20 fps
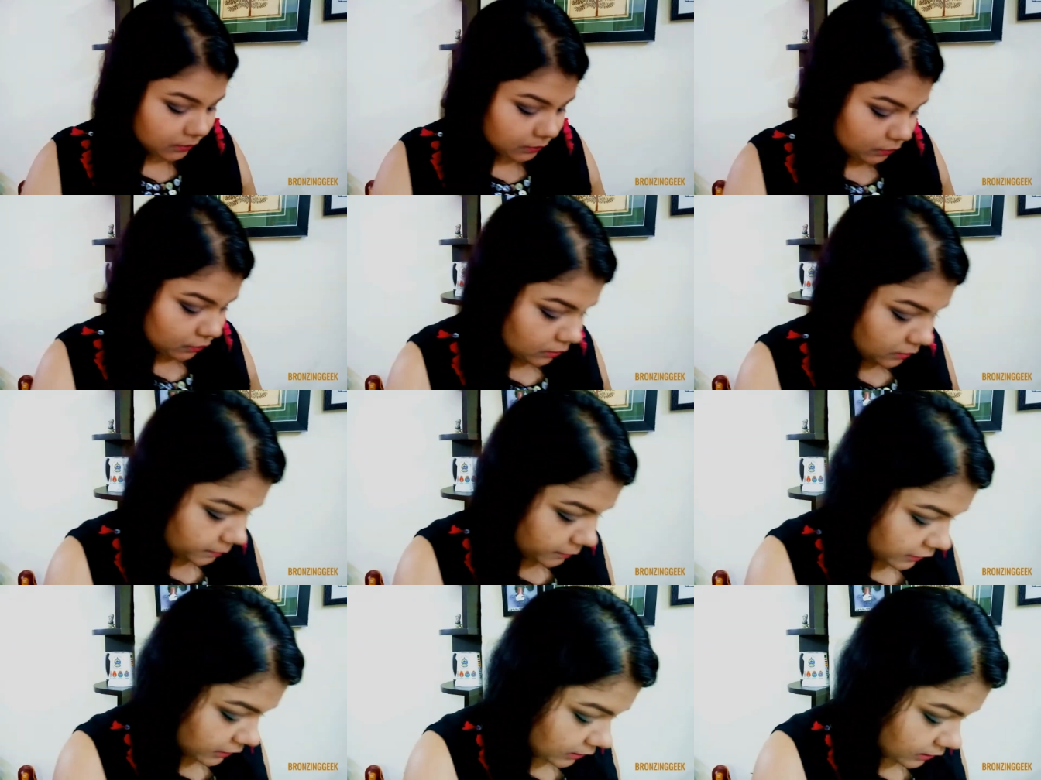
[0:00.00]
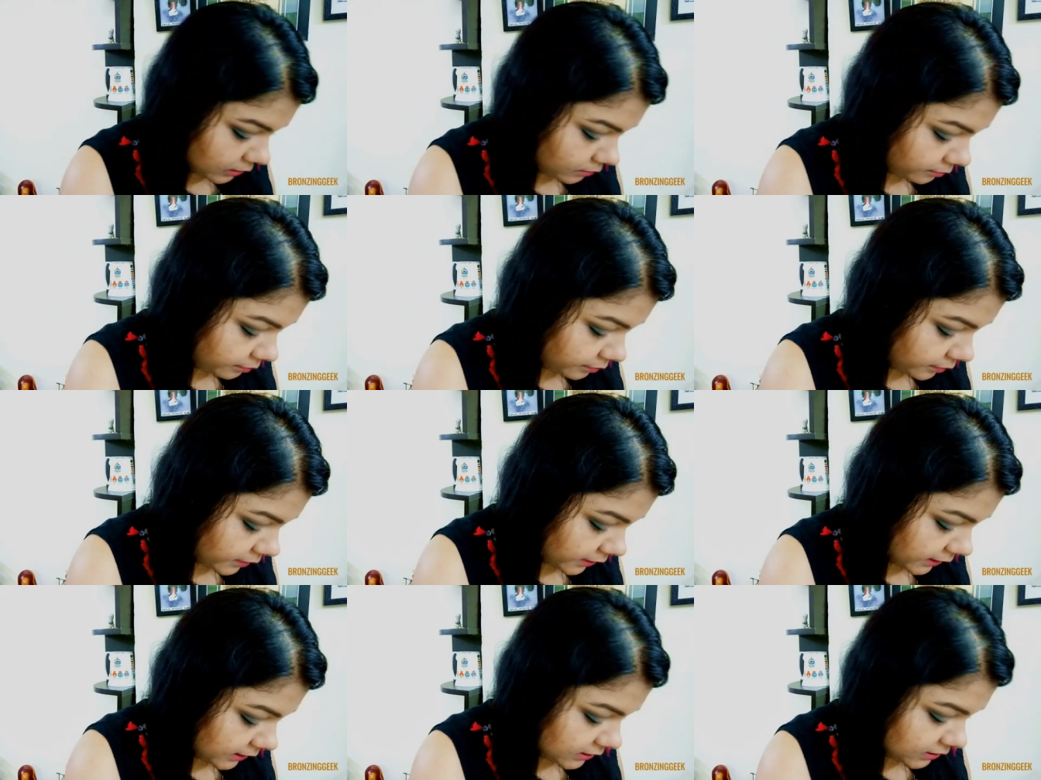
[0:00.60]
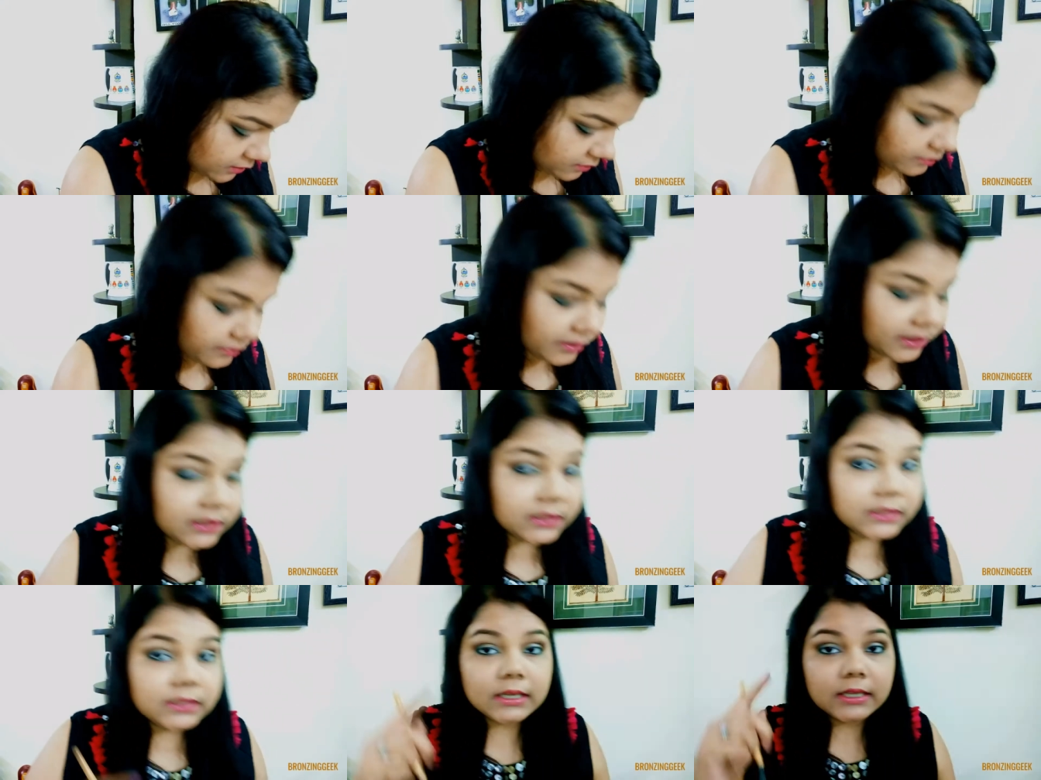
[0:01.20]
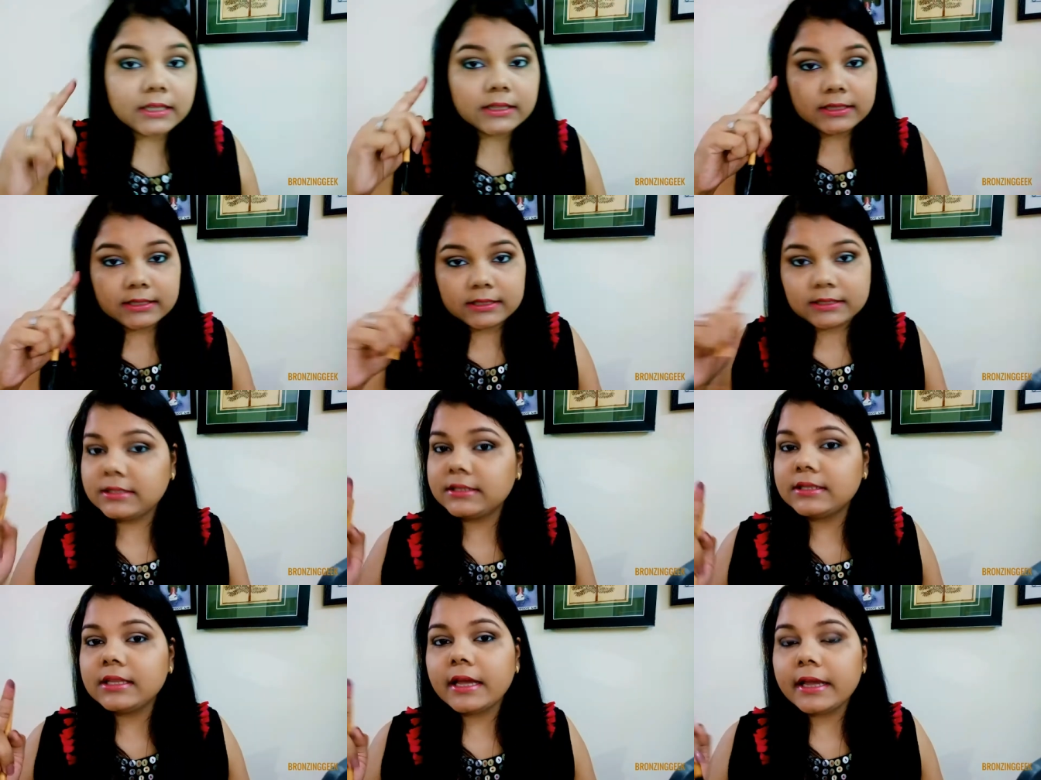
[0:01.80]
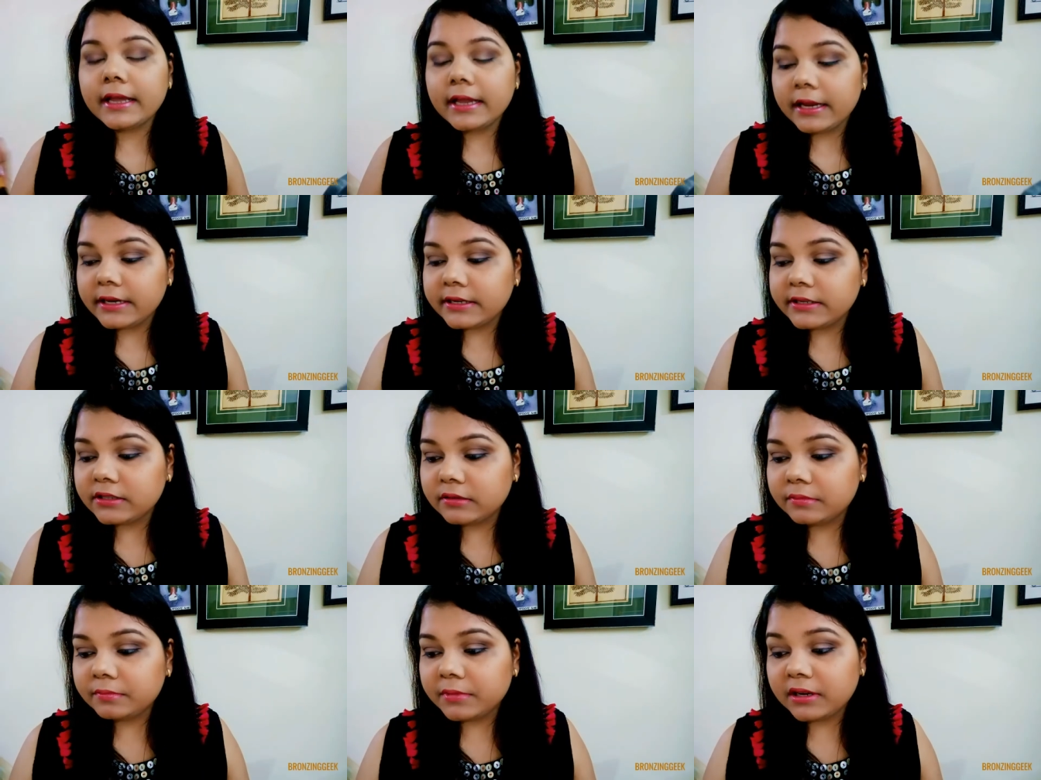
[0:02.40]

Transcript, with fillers: So I'm really impressed with this side,